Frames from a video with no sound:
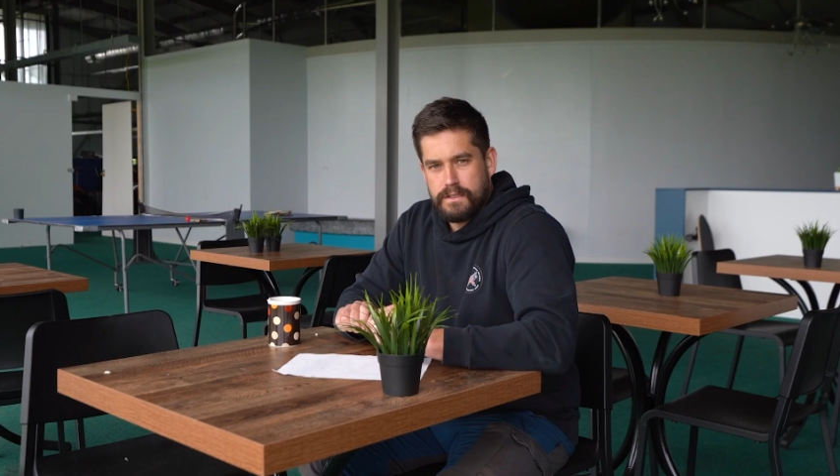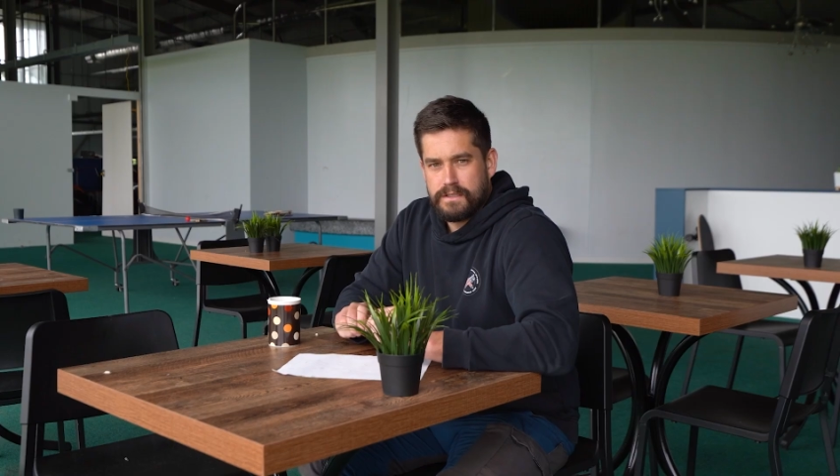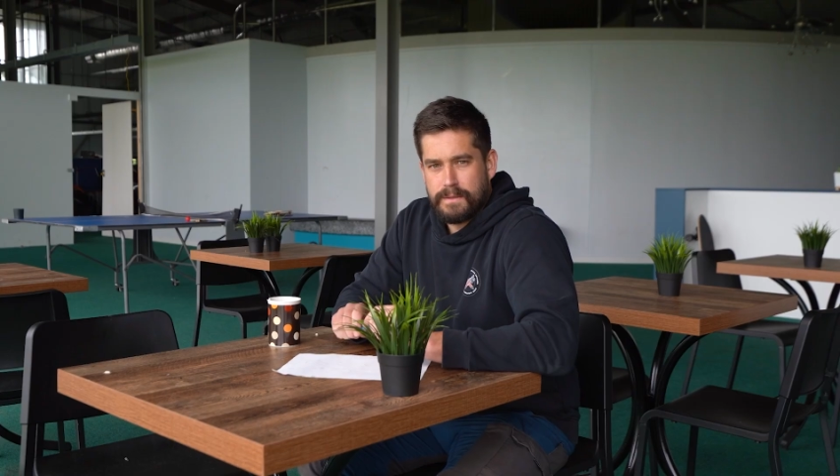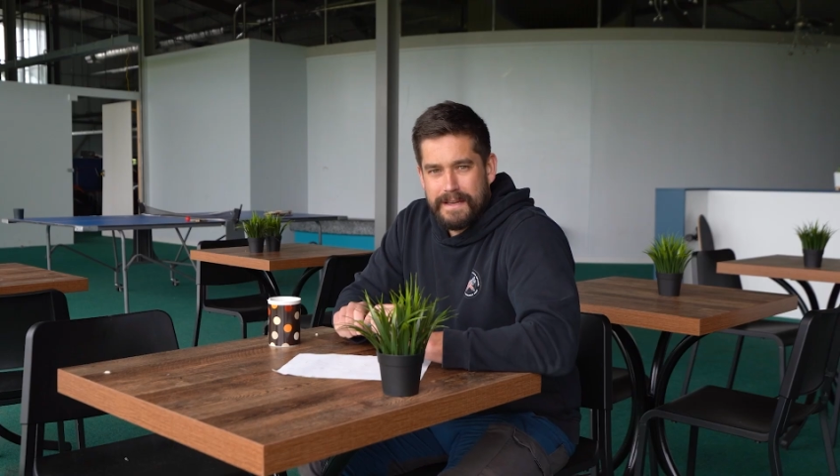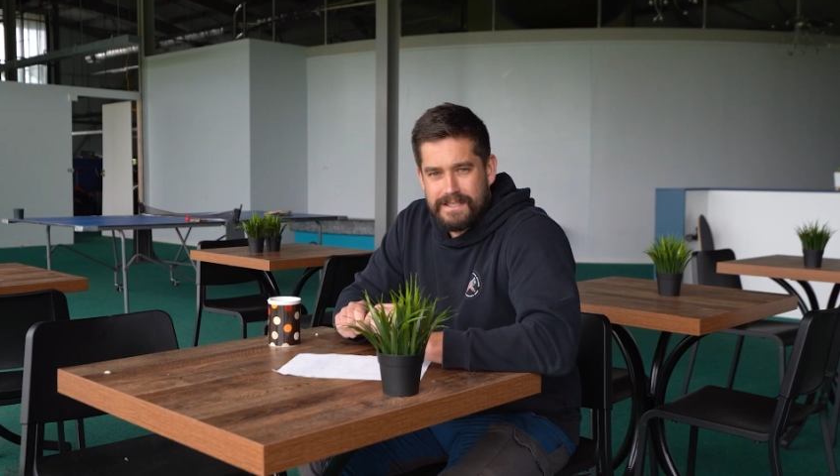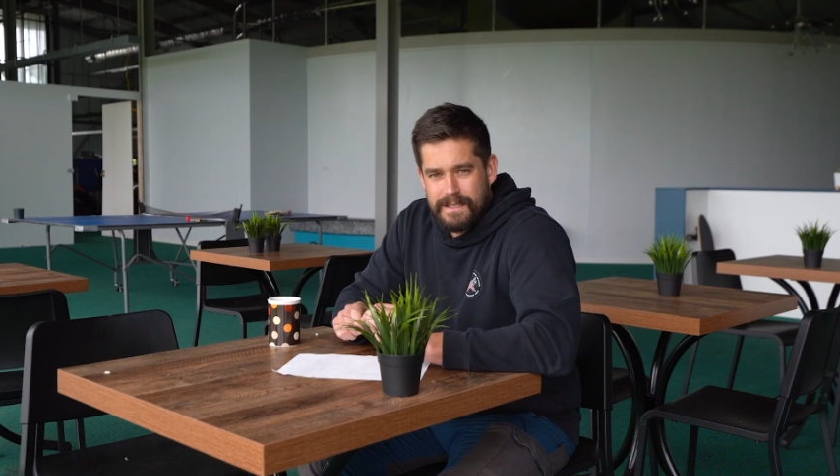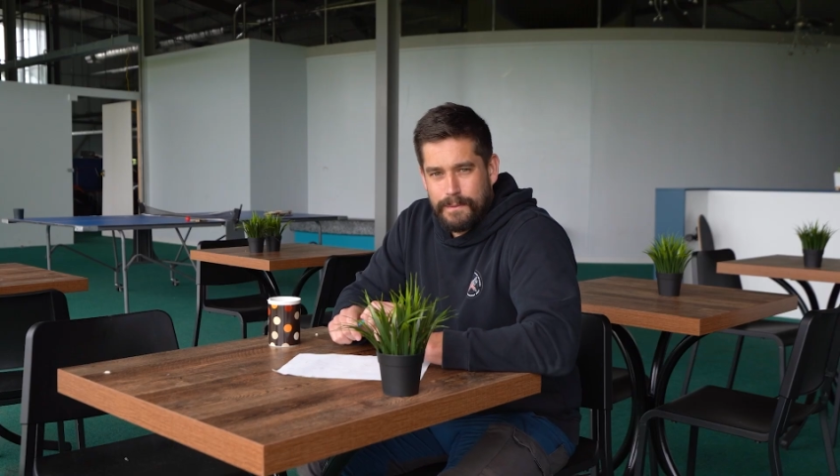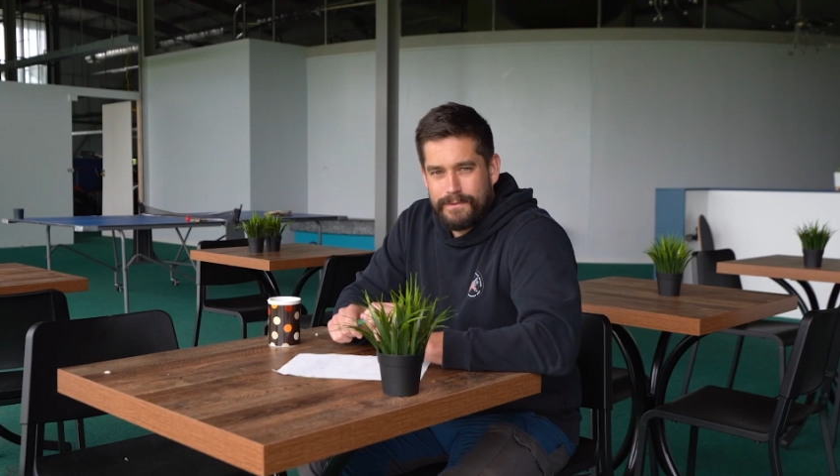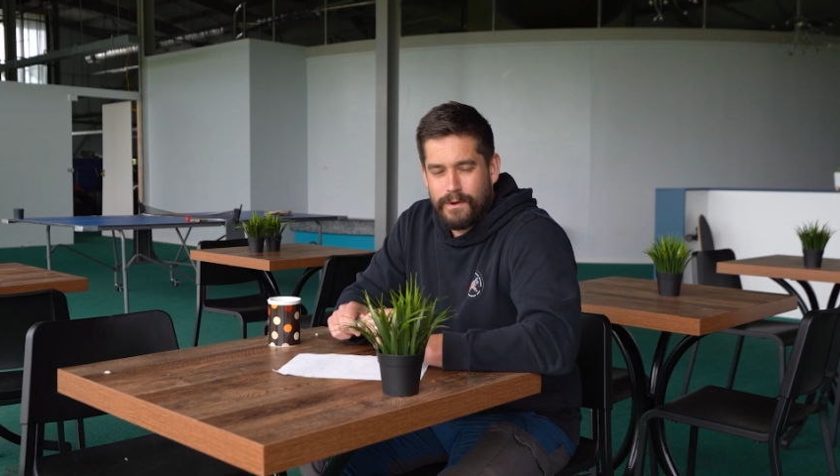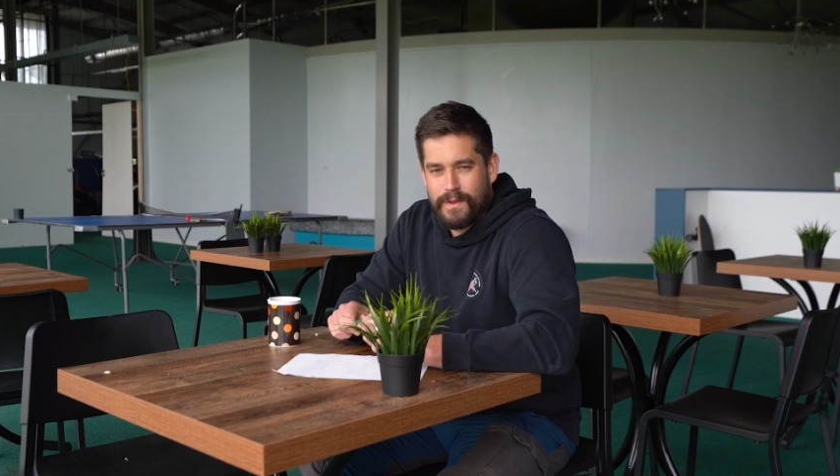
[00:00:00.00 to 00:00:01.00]
So basically
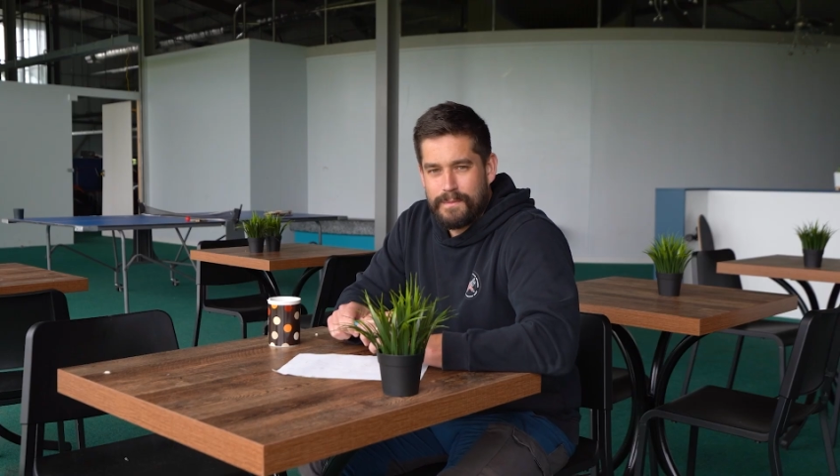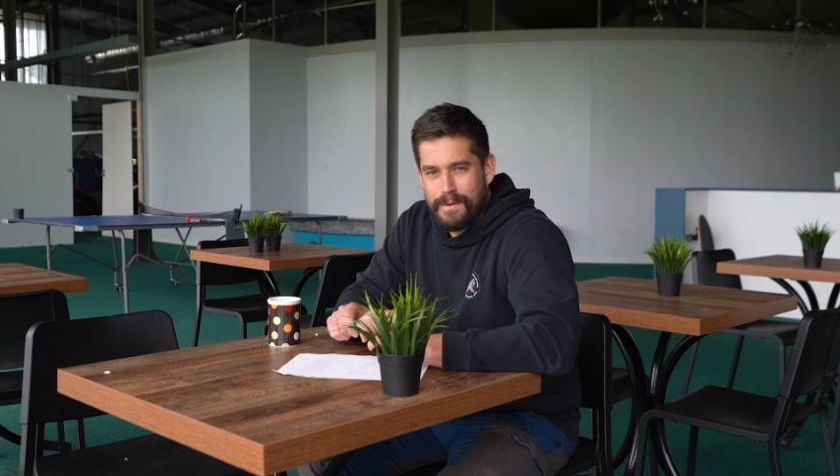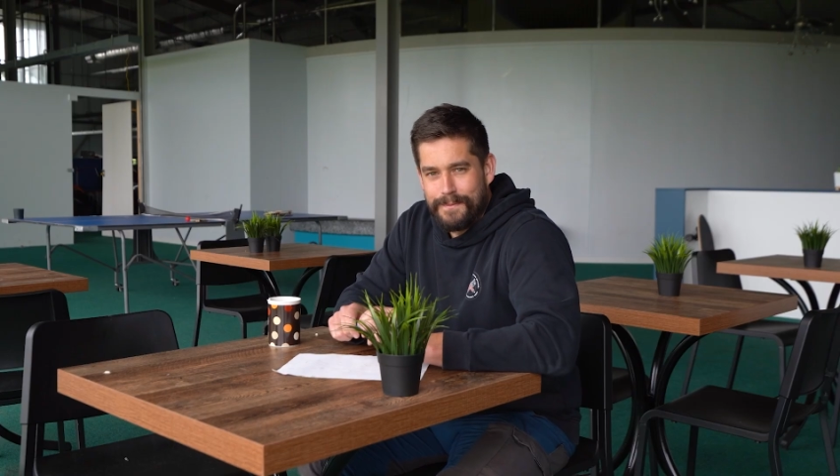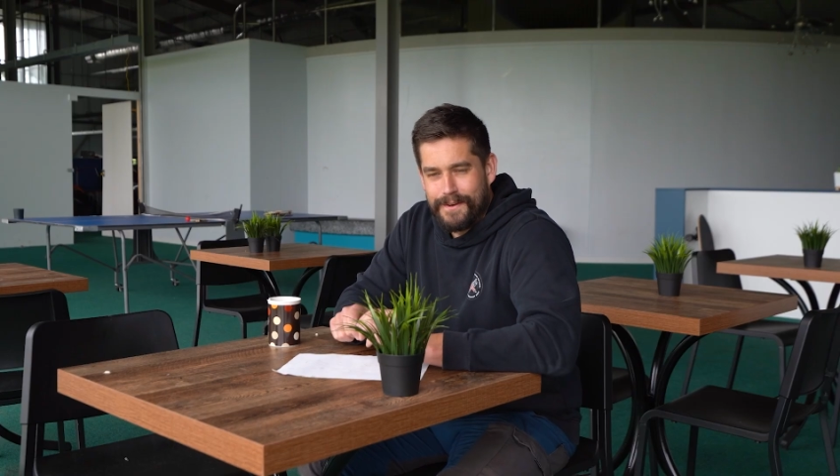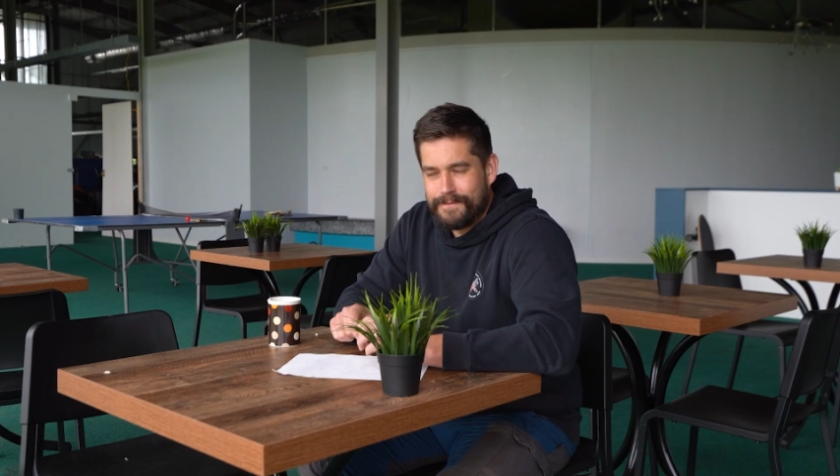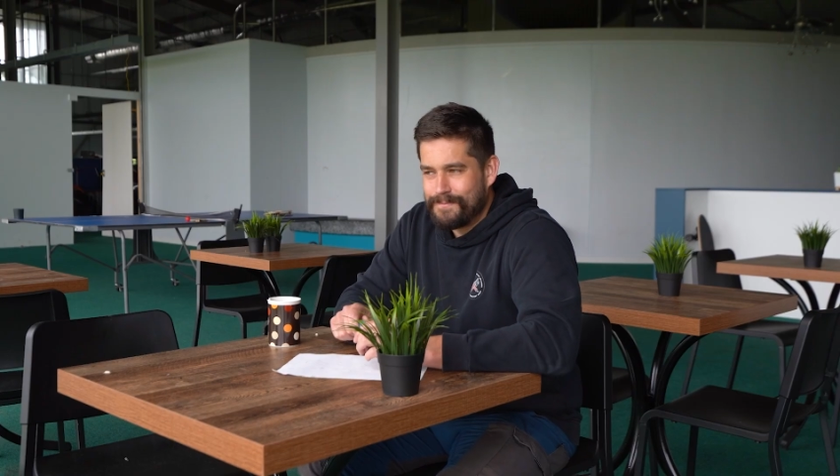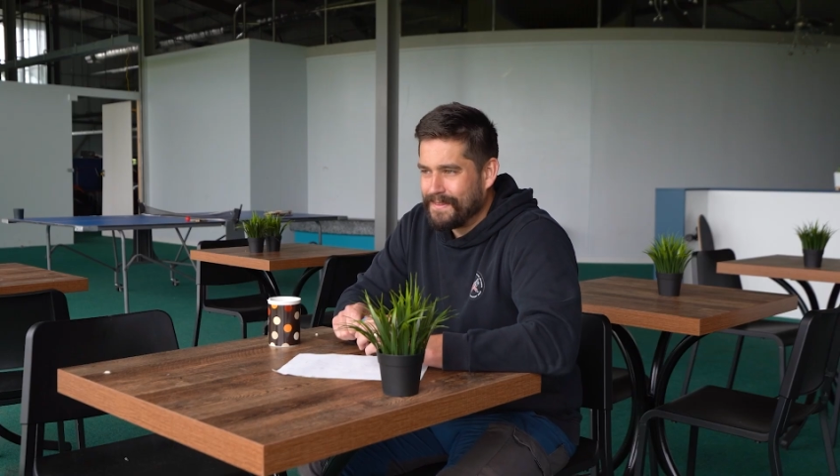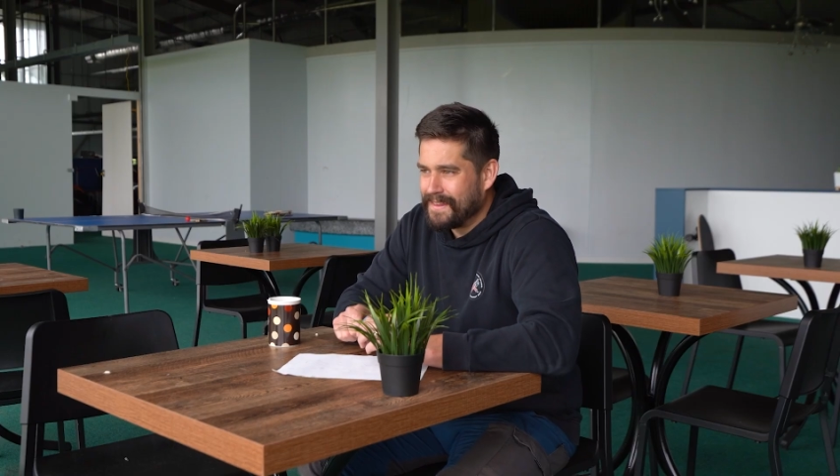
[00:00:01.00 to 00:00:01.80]
what we've got at the moment